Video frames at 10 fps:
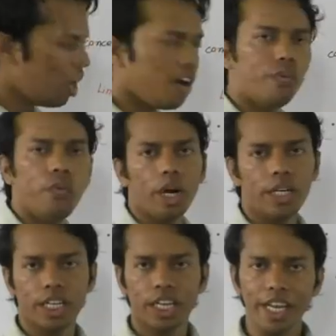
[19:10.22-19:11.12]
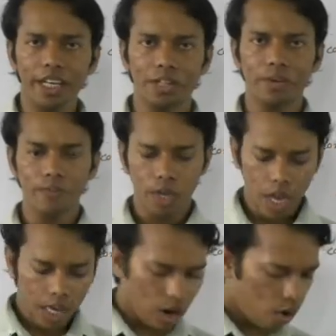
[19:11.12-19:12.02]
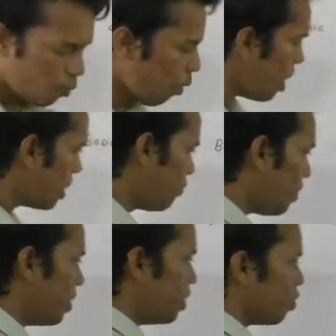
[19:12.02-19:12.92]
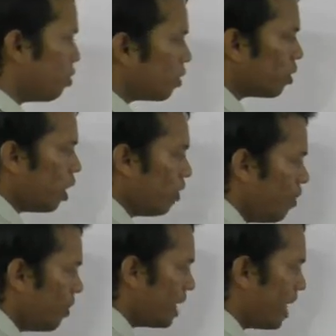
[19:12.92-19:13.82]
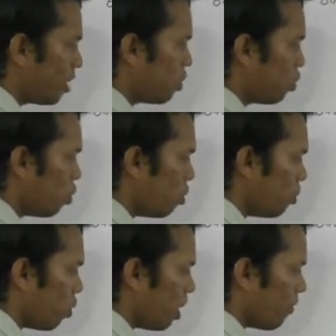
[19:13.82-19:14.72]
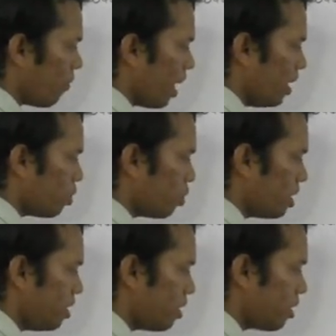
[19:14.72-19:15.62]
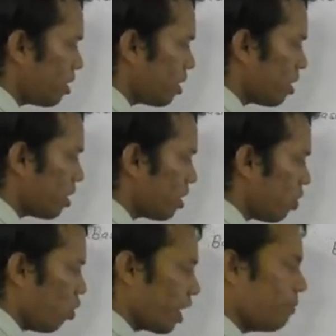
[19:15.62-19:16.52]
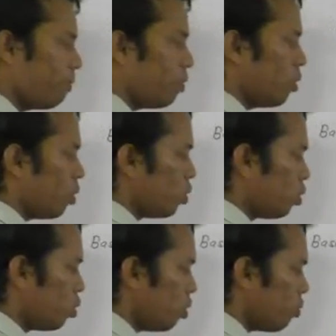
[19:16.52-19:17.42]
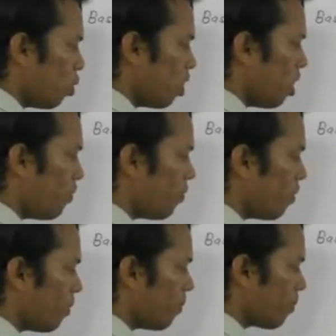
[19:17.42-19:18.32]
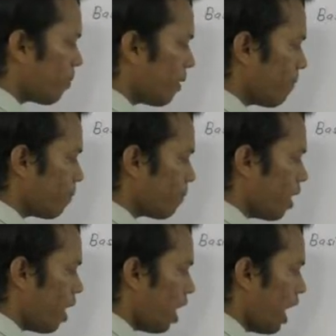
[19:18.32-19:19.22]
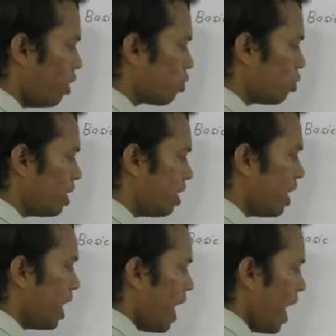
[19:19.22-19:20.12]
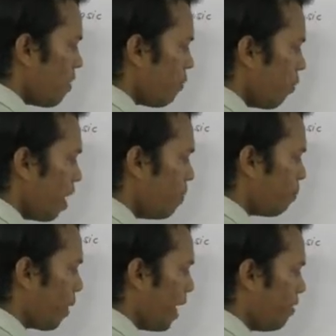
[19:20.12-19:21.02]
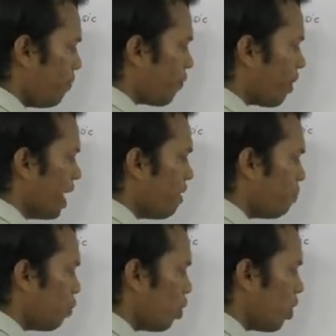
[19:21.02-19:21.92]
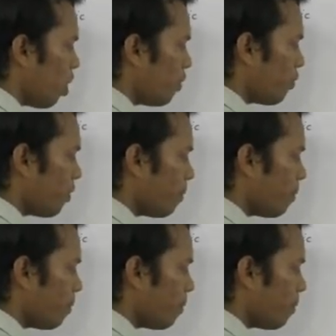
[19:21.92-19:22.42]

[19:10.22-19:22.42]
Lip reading: of water. Correct? Now what we will do, we will take 2 mole of hydrogen, okay, 2 mole of hydrogen and 1.5 mole of